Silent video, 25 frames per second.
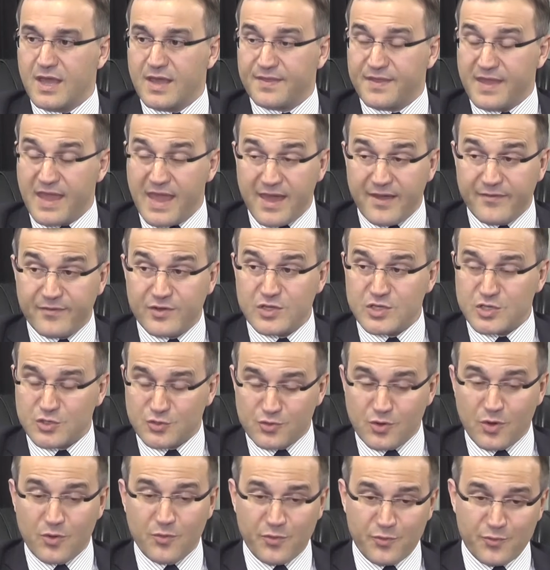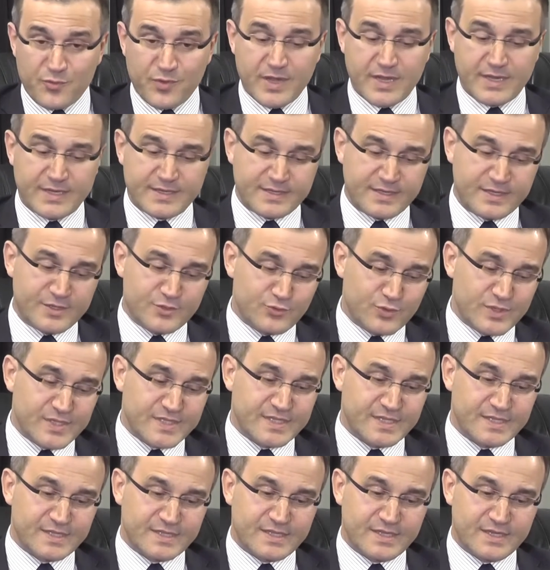The average growth rate in
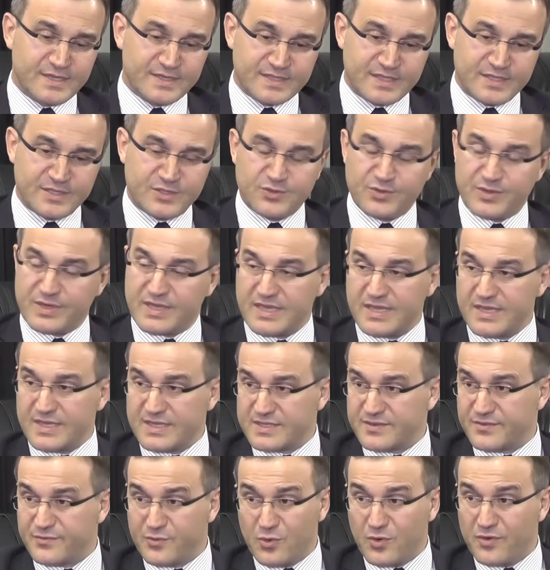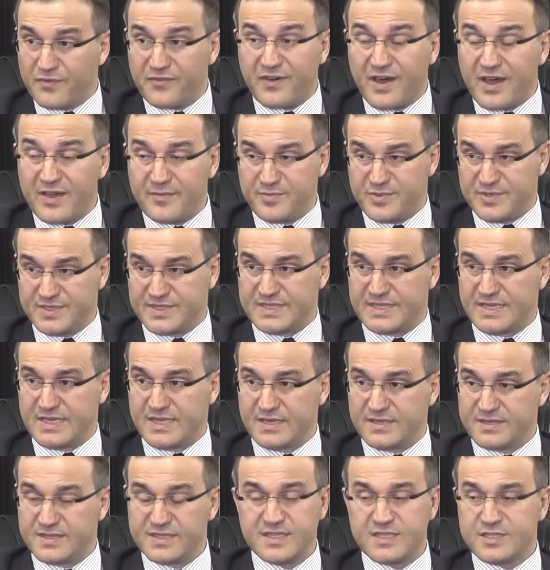recent years in Turkey is
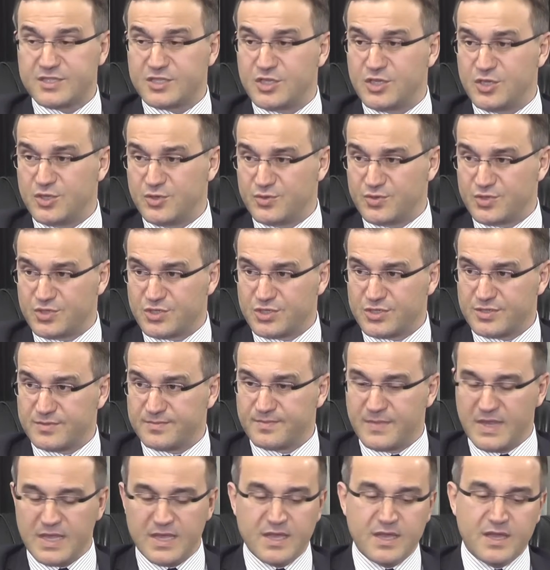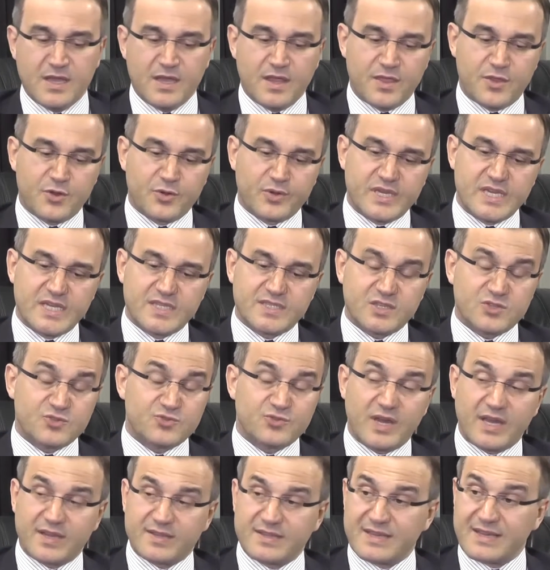4-5%. This is huge. Turkey is
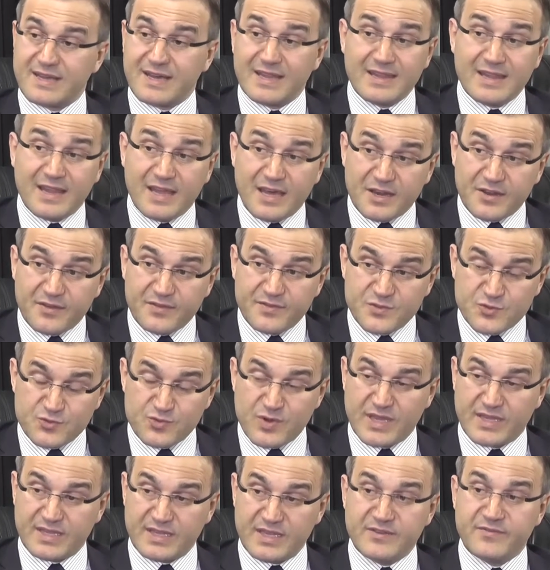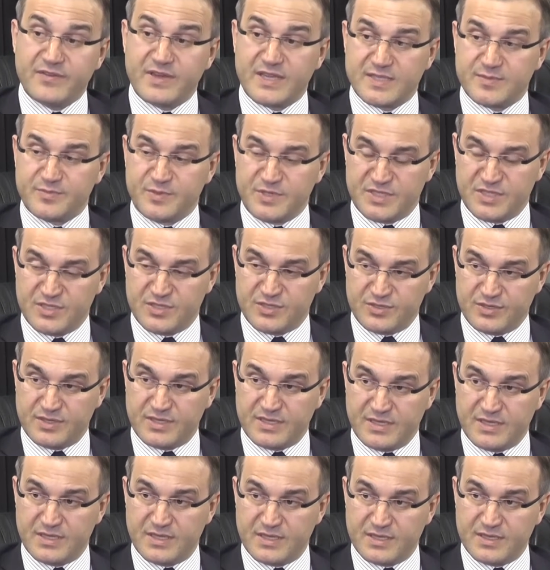attracting a lot of direct investment to
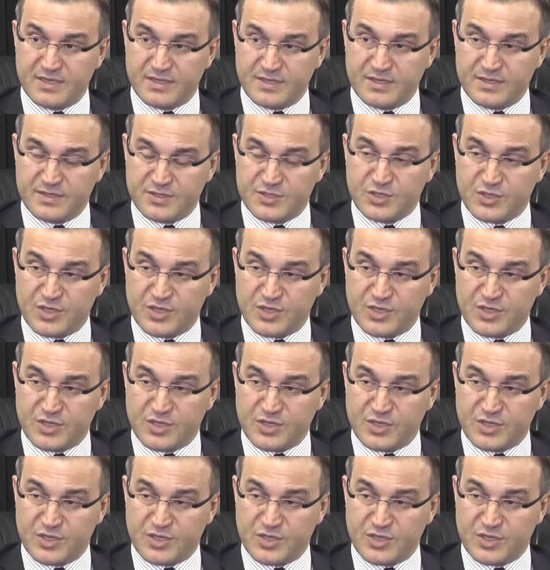country.